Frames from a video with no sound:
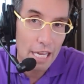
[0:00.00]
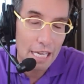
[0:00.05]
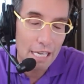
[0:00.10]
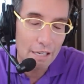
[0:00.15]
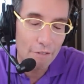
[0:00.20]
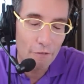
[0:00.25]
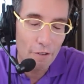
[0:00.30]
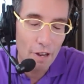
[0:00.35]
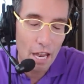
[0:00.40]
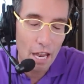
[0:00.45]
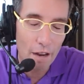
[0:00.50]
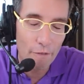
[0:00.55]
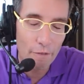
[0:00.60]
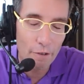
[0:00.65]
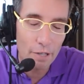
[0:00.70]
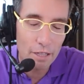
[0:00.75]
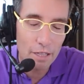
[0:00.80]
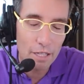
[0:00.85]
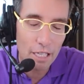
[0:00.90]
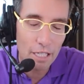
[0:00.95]
if
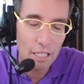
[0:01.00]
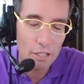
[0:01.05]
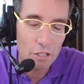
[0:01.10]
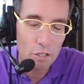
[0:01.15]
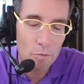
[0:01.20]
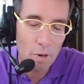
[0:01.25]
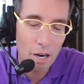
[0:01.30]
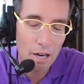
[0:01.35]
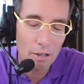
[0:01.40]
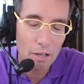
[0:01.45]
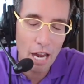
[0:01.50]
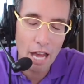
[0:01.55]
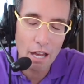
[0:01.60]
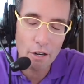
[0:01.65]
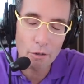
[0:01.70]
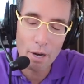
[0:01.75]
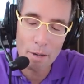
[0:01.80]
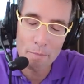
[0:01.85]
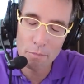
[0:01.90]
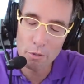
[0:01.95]
everything is spiraling,
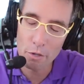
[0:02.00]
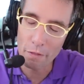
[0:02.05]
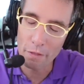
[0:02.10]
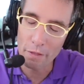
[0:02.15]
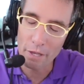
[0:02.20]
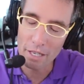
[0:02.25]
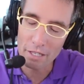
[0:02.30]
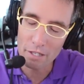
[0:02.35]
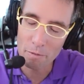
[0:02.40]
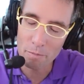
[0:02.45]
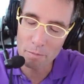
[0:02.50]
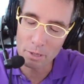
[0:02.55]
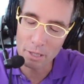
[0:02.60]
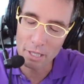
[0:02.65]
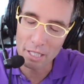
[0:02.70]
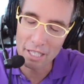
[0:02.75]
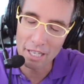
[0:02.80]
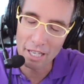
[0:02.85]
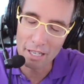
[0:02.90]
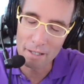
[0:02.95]
how do I put this,
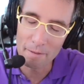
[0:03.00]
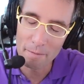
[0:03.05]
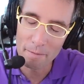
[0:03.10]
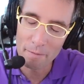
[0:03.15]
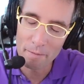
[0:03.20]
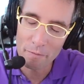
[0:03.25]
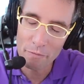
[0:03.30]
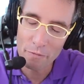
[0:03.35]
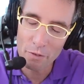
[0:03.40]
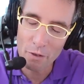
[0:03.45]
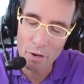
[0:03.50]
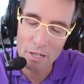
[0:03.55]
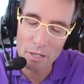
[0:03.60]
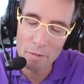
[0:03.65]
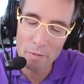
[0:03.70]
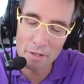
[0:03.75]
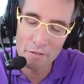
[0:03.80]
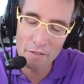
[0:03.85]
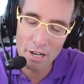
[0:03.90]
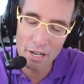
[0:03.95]
Belinda?
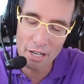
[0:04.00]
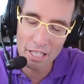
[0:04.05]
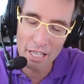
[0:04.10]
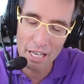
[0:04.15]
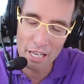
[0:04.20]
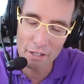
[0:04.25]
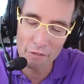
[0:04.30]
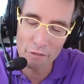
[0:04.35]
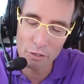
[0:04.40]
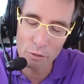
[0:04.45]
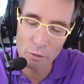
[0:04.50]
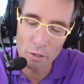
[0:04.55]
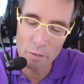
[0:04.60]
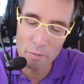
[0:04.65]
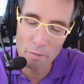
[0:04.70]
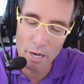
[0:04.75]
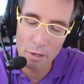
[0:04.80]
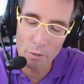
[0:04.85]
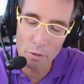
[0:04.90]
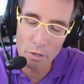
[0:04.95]
trying to be very careful
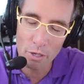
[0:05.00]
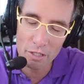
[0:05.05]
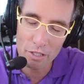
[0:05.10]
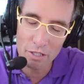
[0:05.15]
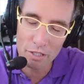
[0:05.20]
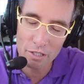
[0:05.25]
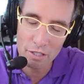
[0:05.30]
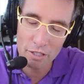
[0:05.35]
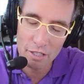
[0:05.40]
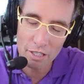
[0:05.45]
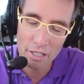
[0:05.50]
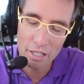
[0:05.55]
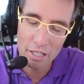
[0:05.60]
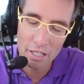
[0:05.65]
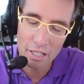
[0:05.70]
with my words.